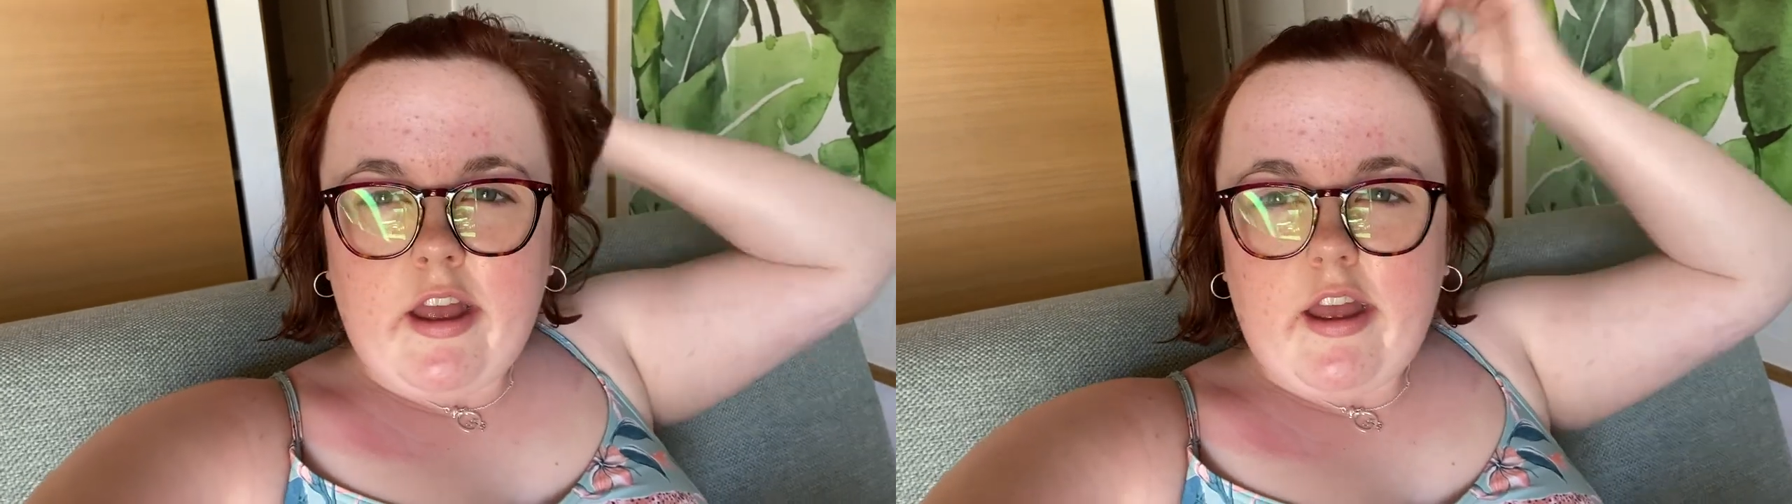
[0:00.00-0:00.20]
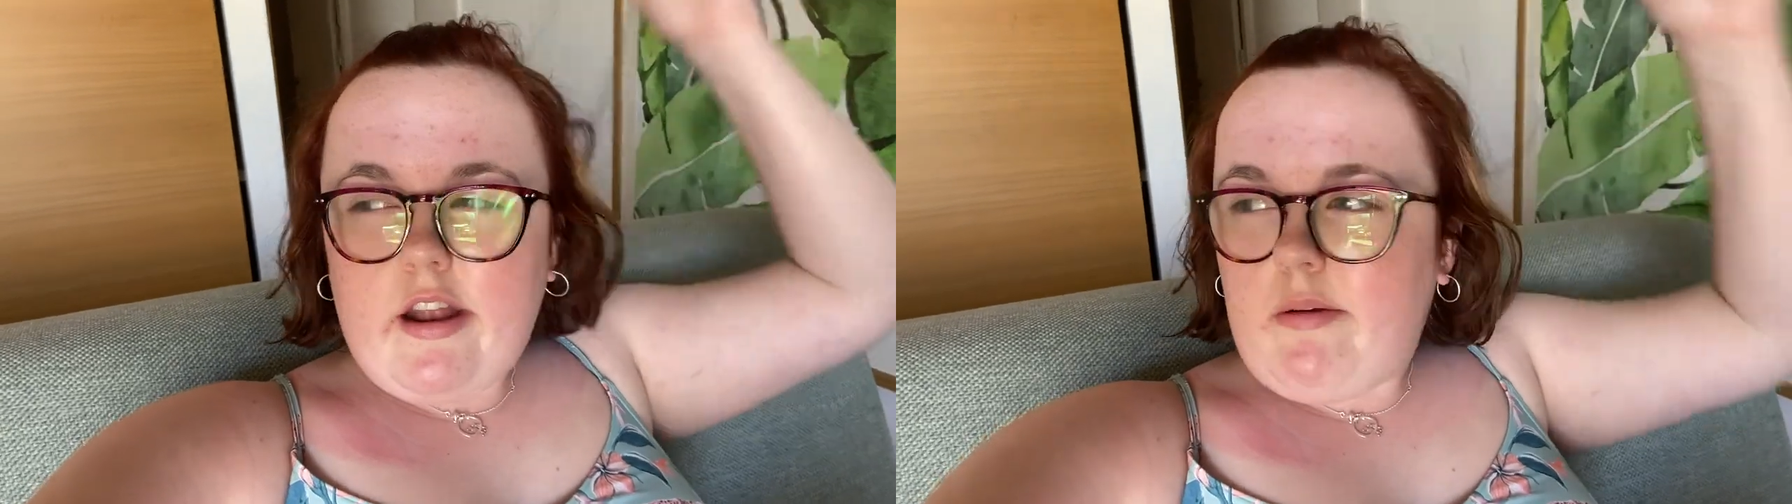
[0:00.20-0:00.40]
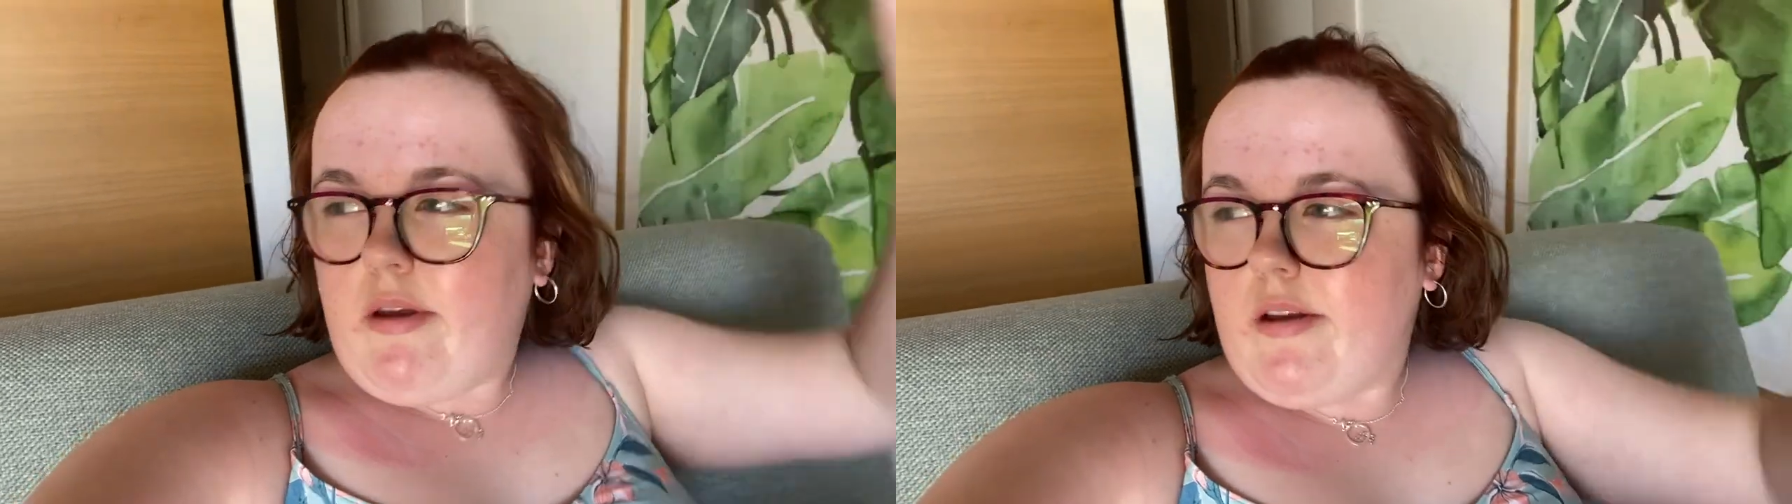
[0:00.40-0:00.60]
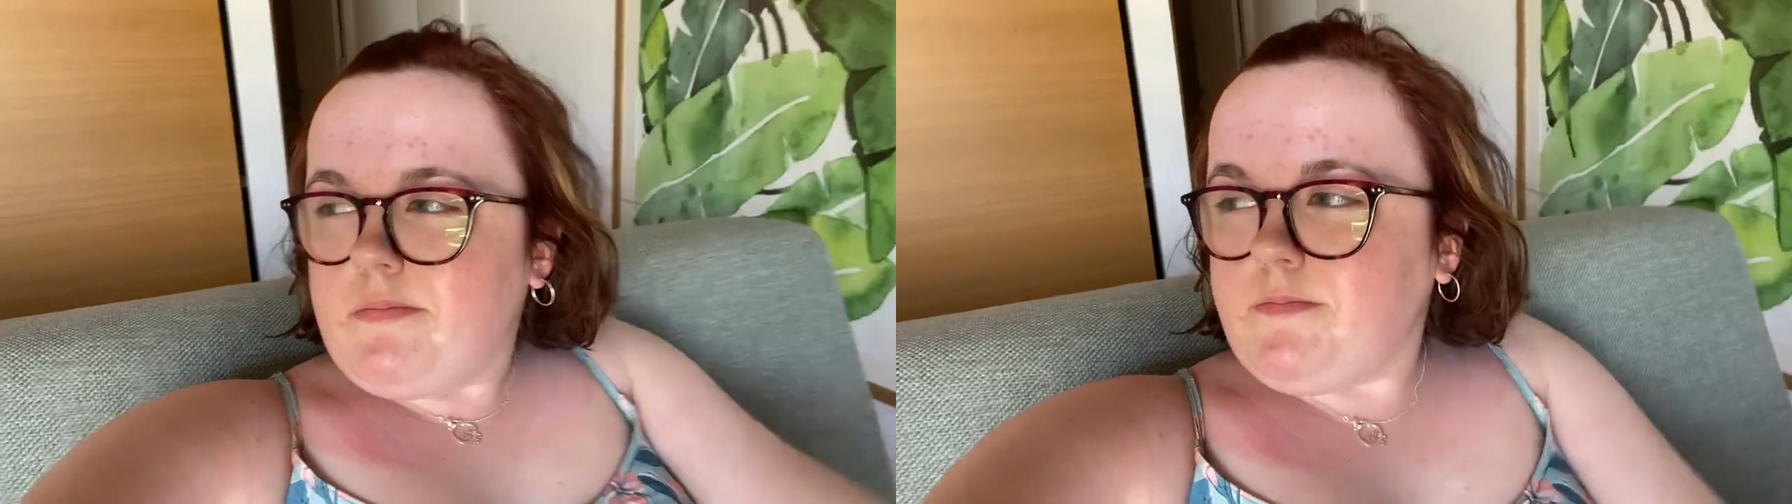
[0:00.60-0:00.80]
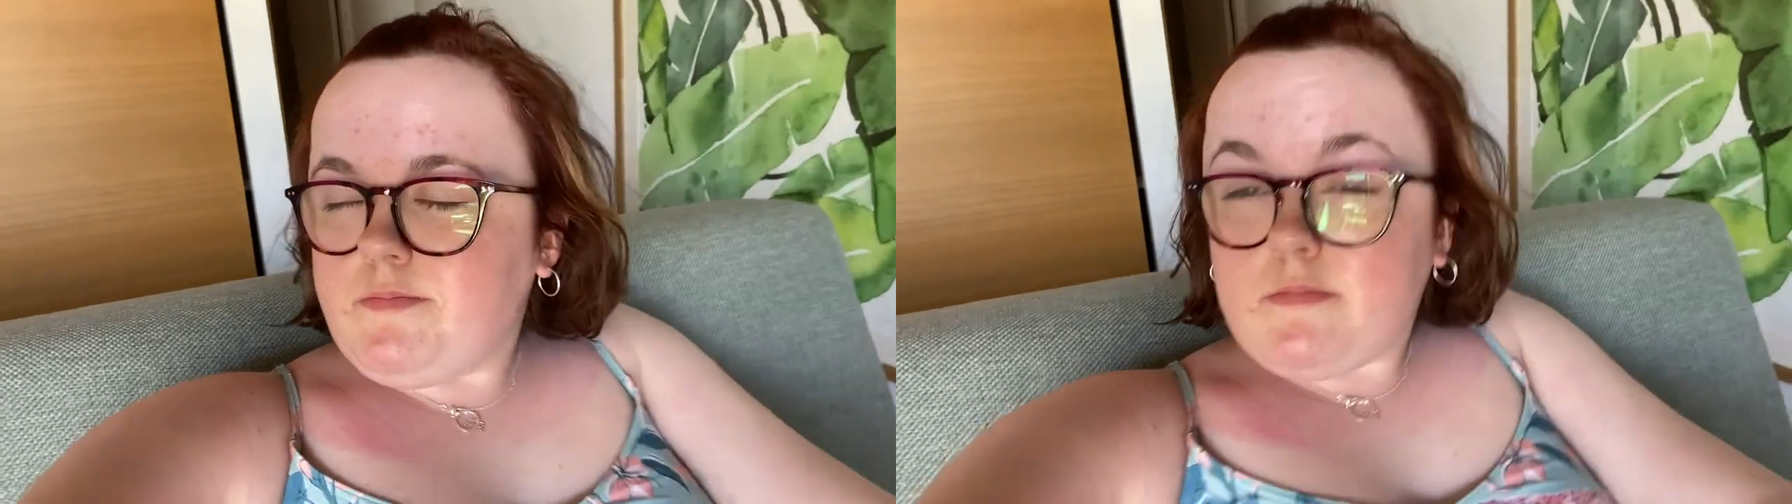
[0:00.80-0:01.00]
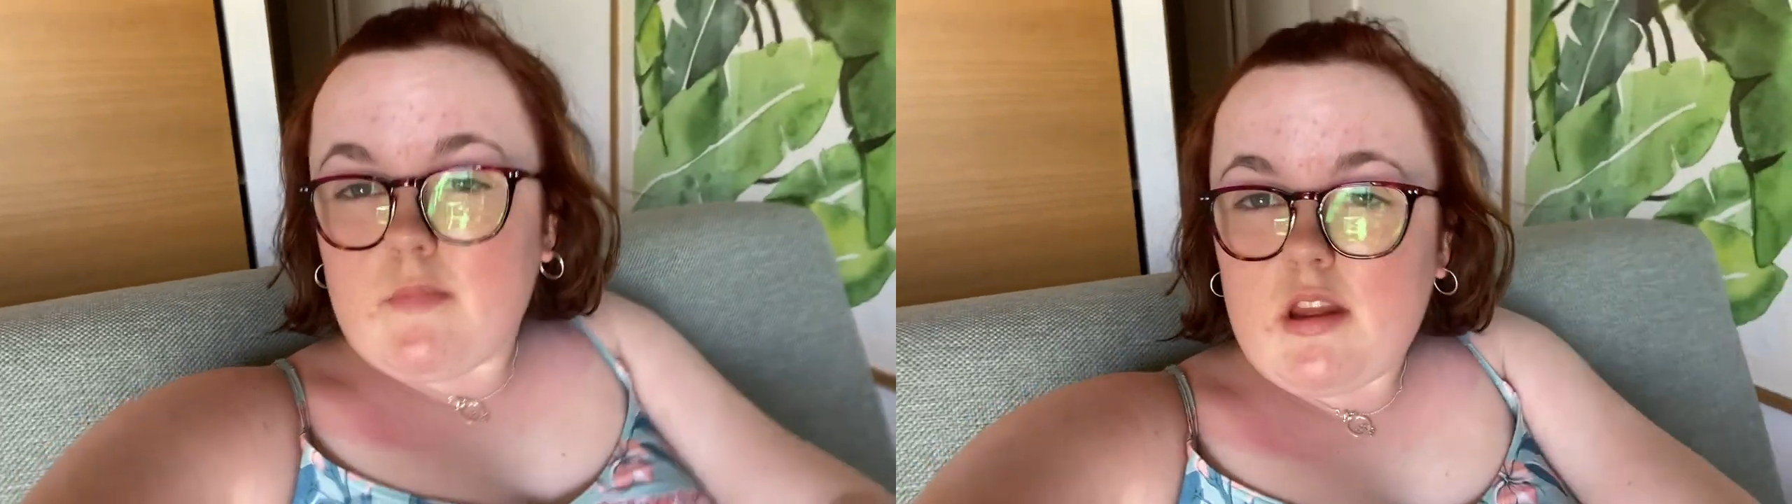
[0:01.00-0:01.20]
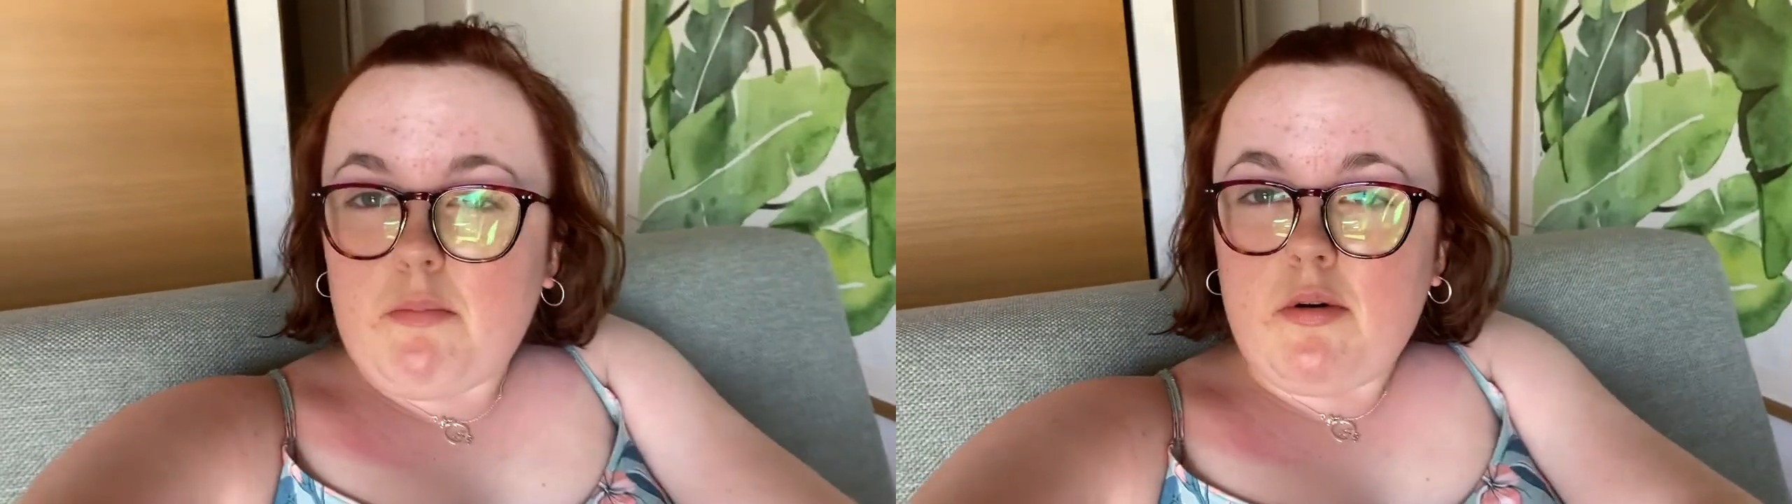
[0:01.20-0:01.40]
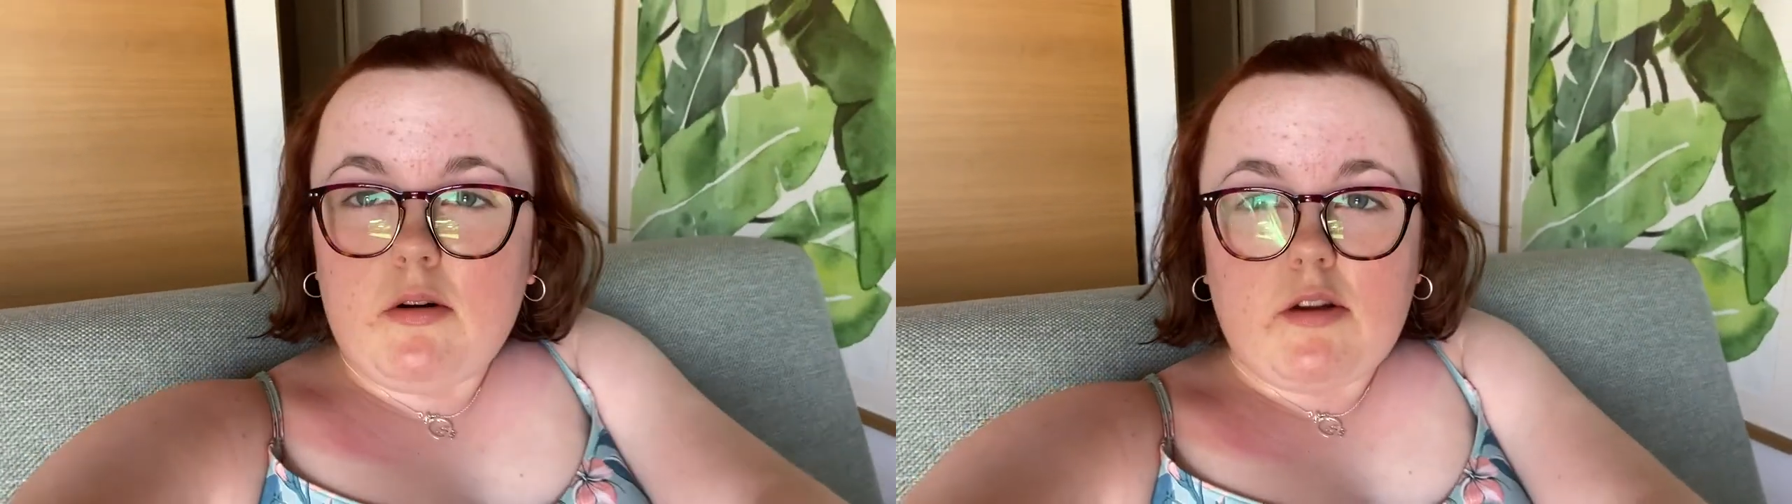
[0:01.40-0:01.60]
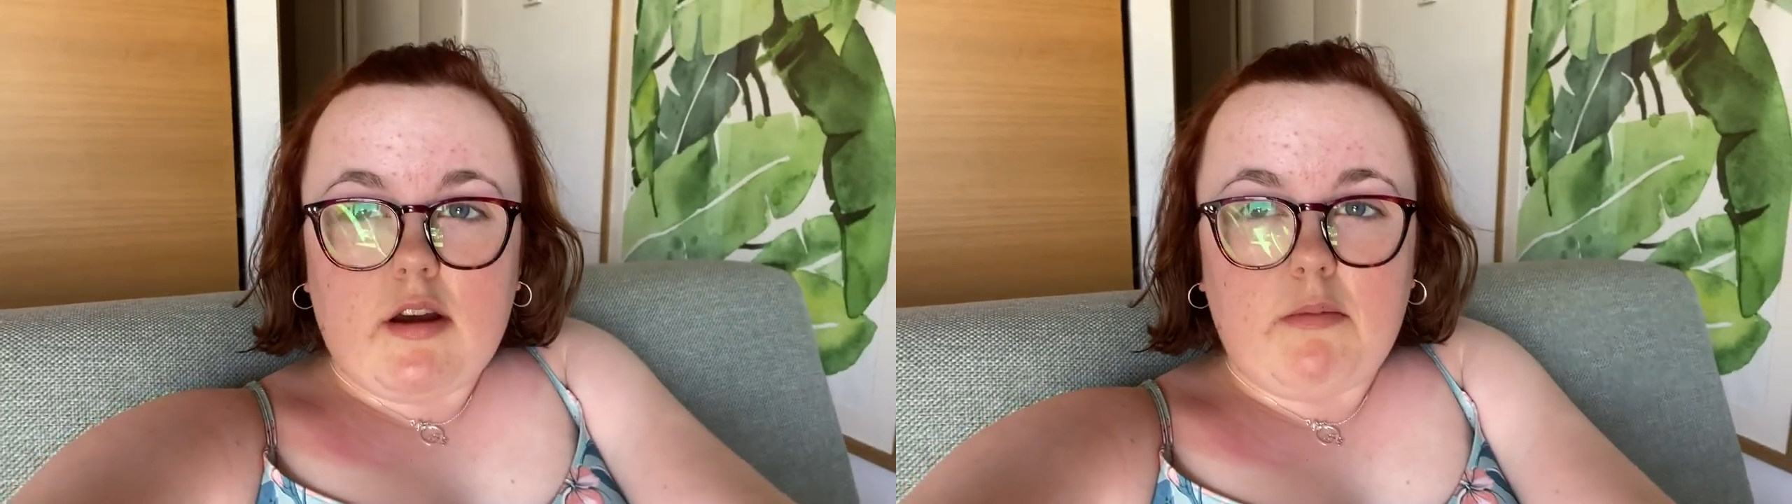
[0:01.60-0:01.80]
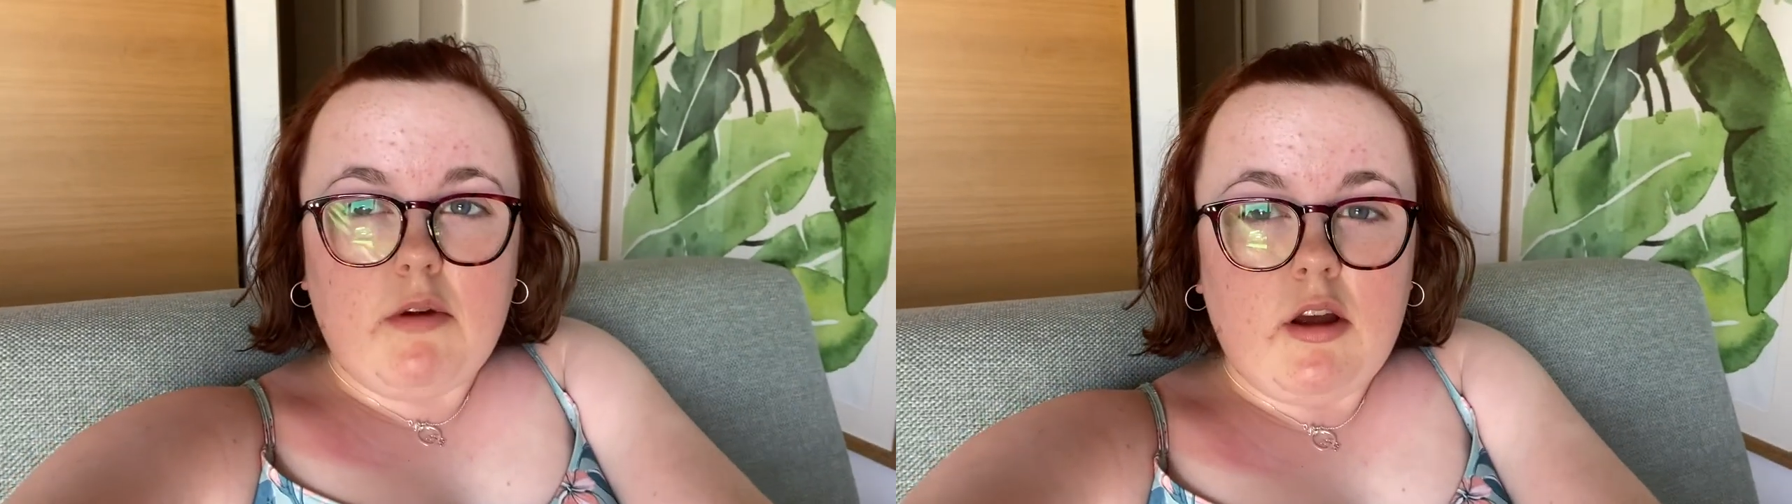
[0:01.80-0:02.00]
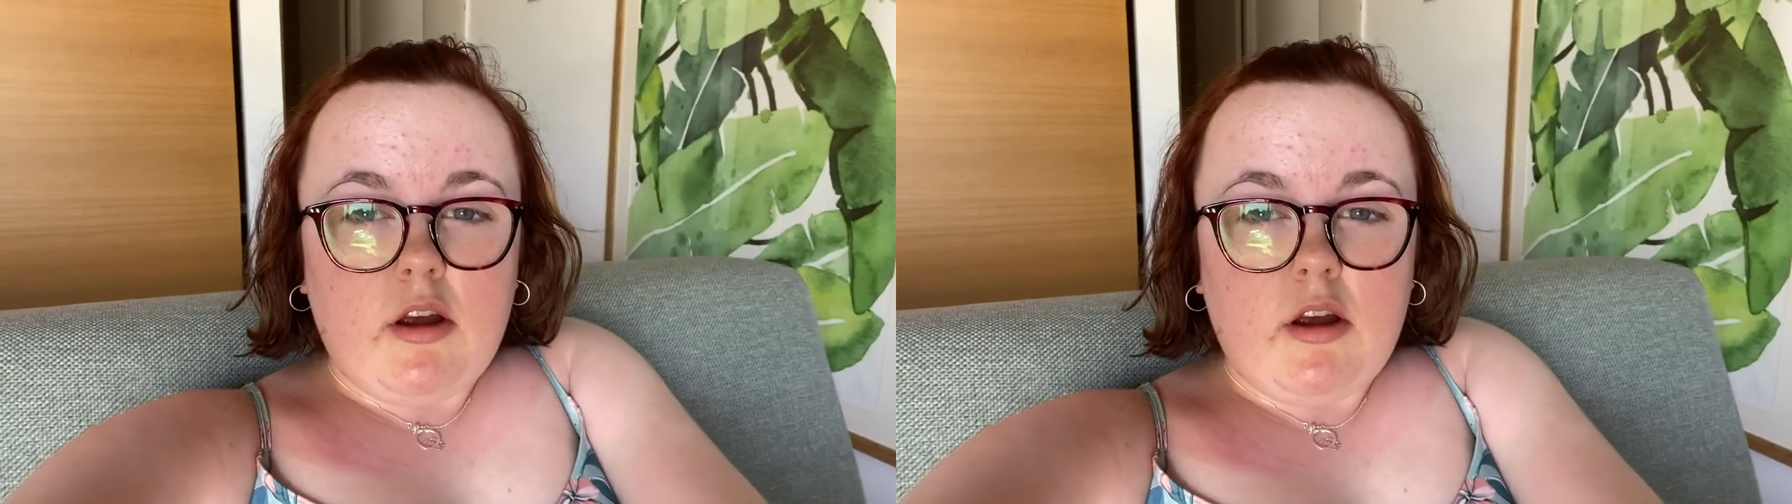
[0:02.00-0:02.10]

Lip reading: Anyway, pool time,